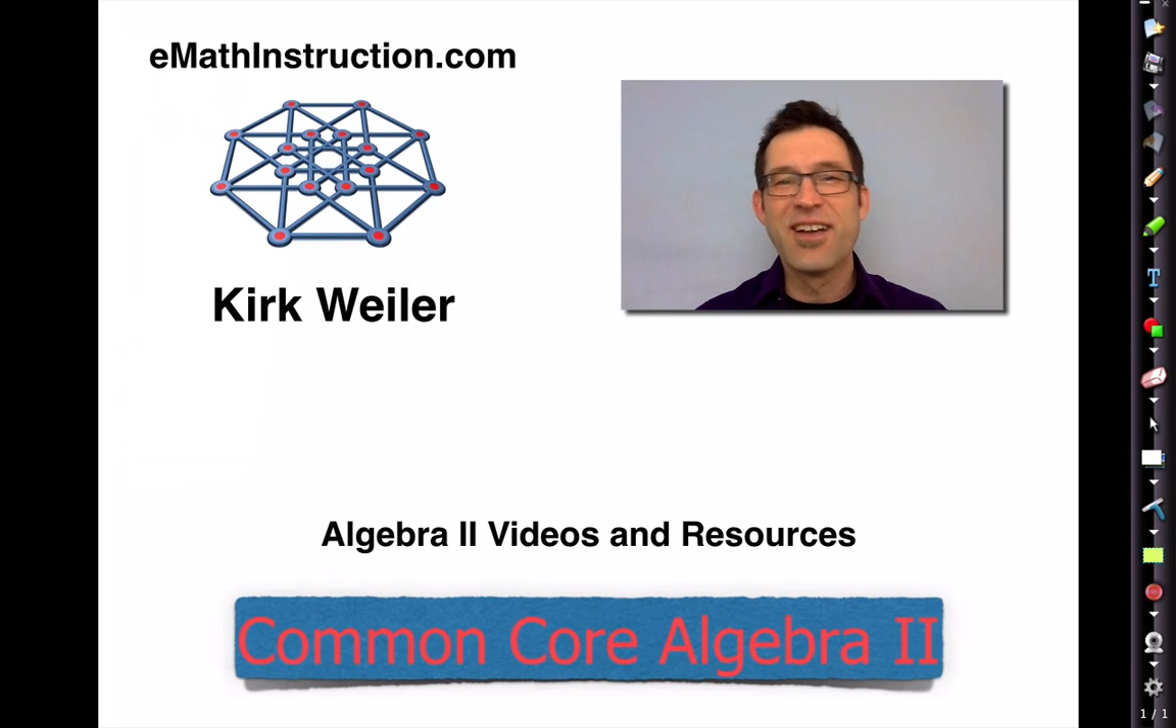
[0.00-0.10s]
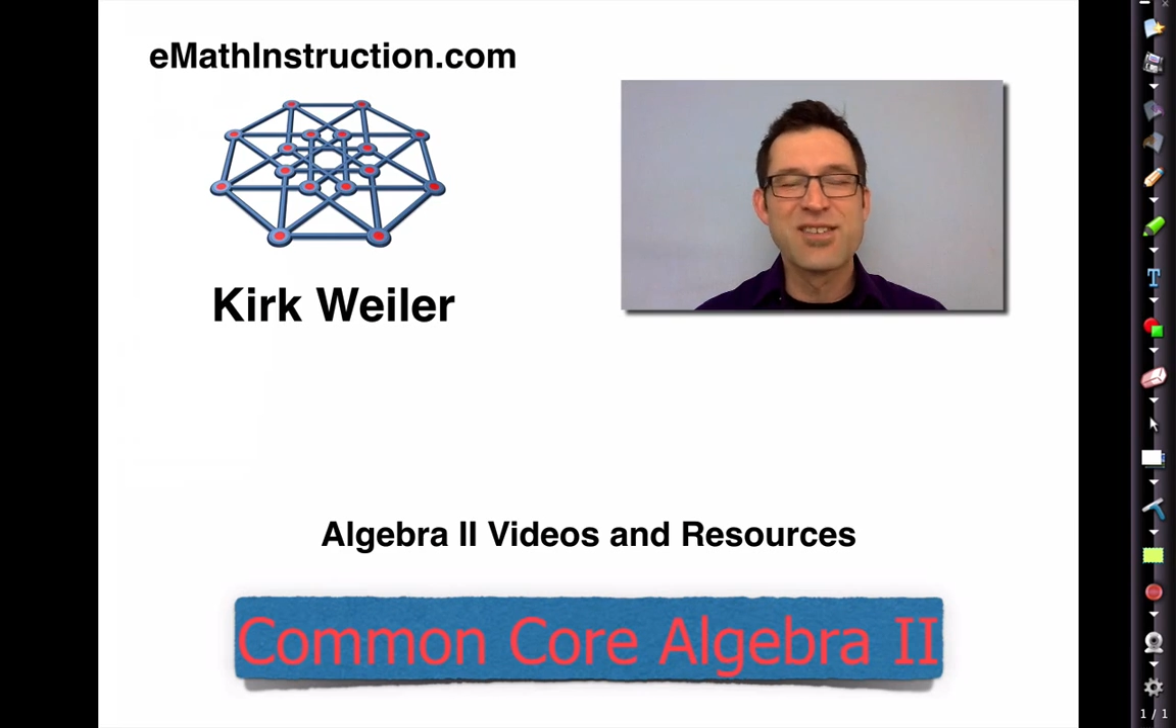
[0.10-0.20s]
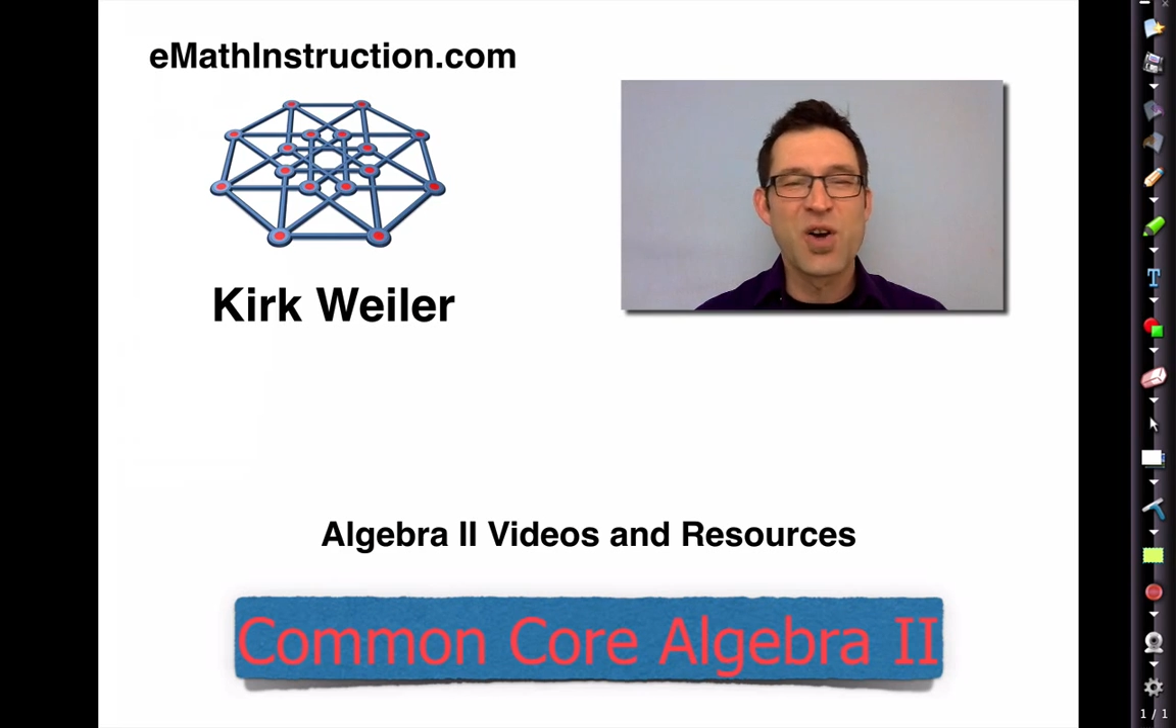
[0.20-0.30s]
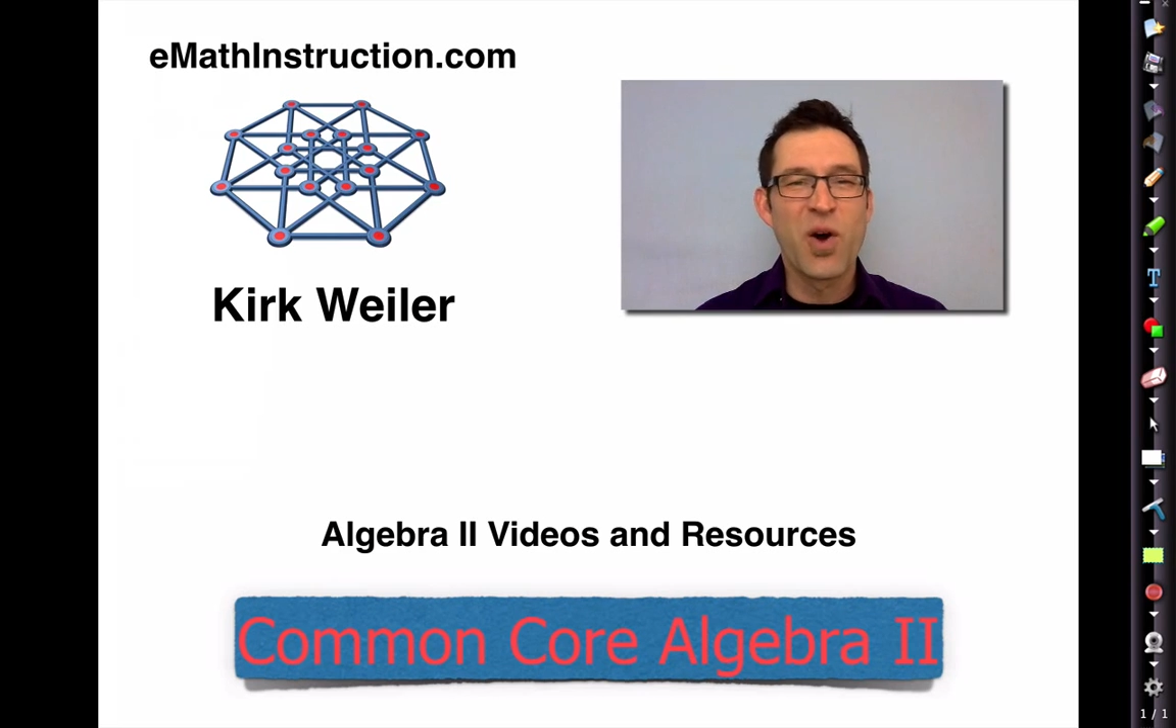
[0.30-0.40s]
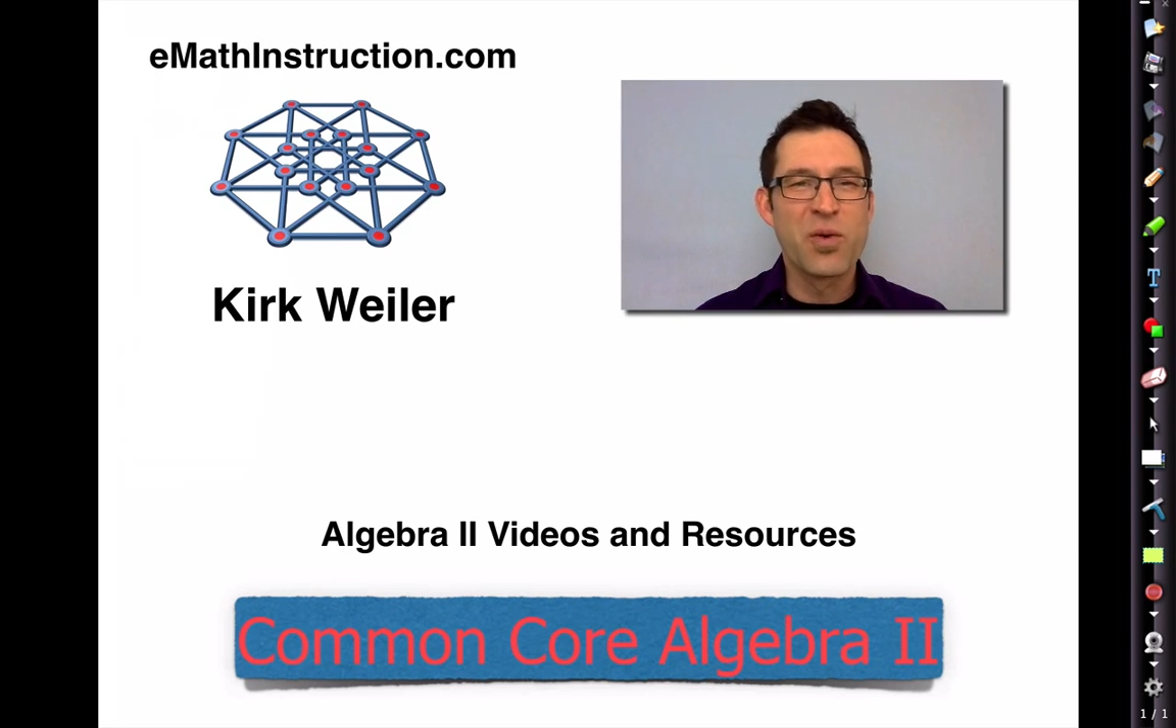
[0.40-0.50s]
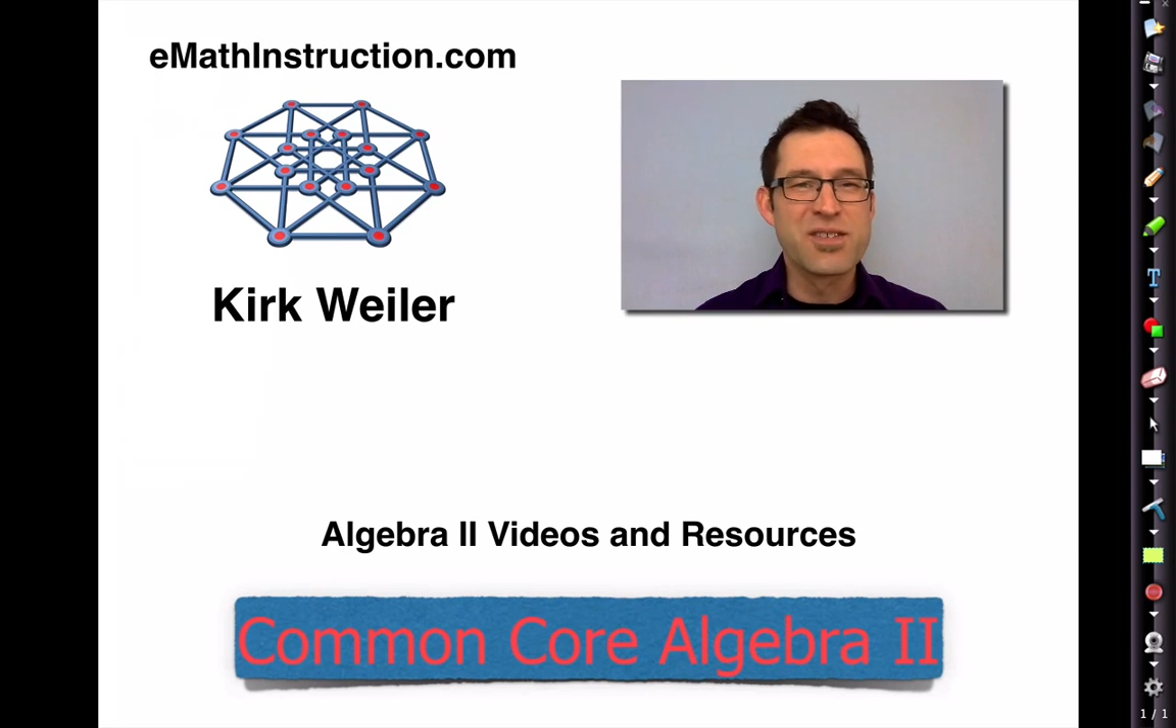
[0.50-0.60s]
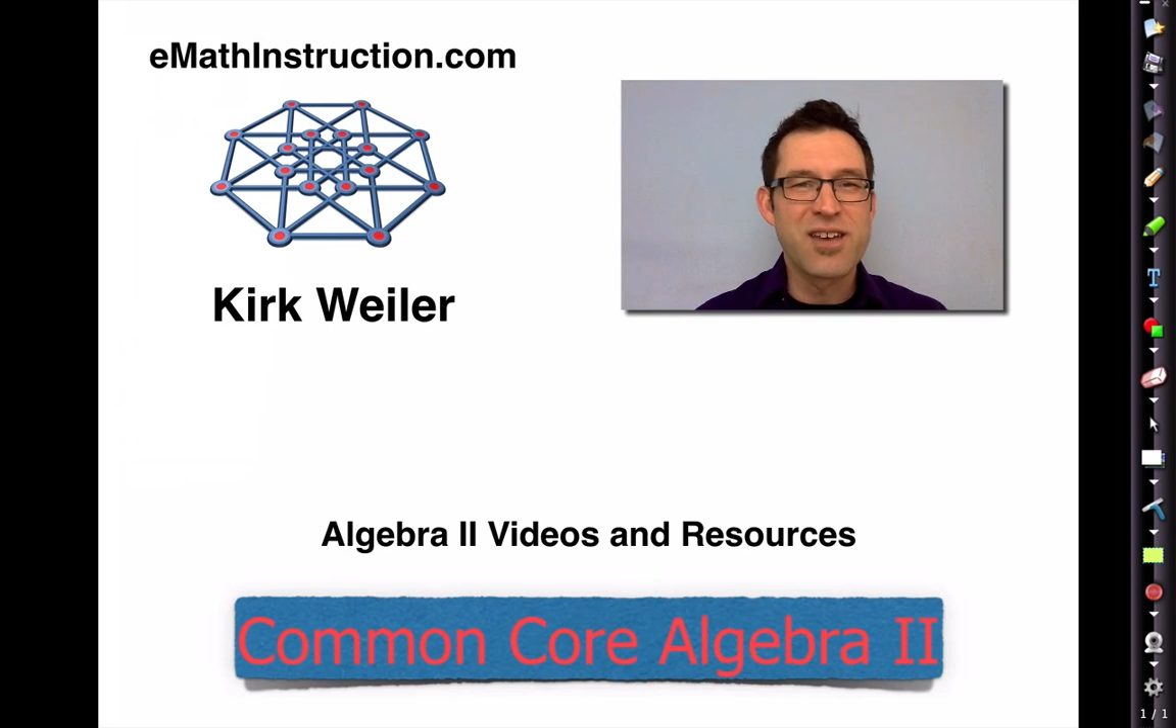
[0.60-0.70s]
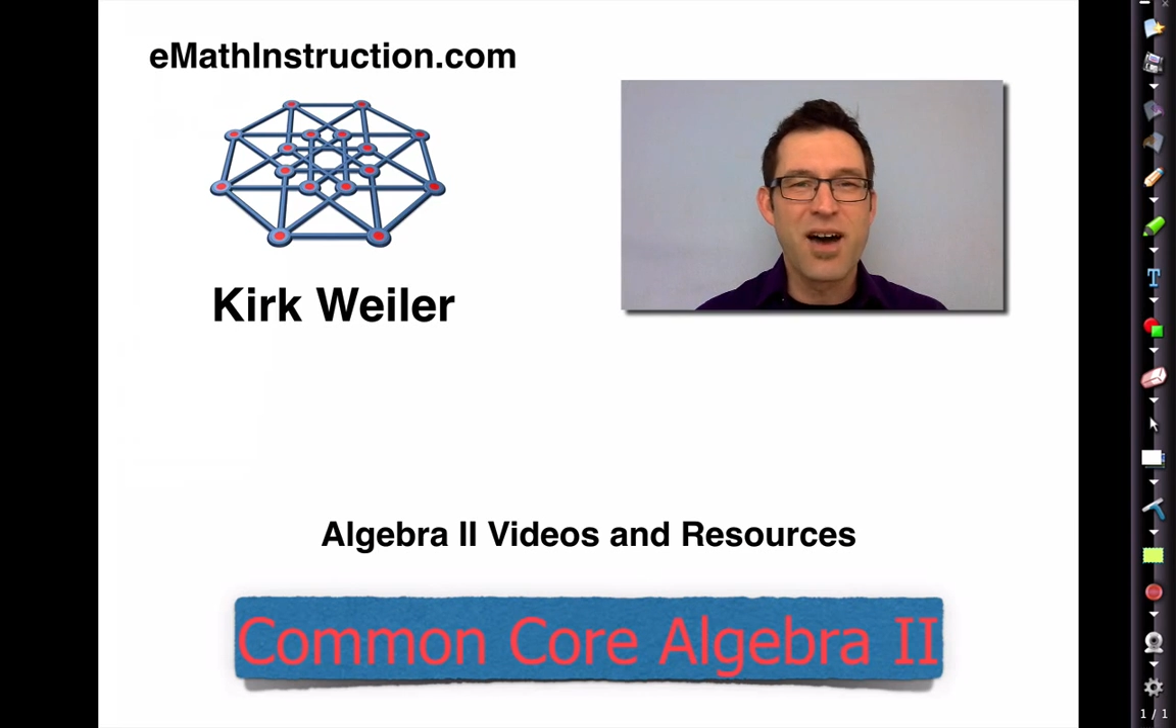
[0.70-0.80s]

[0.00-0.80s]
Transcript: As always,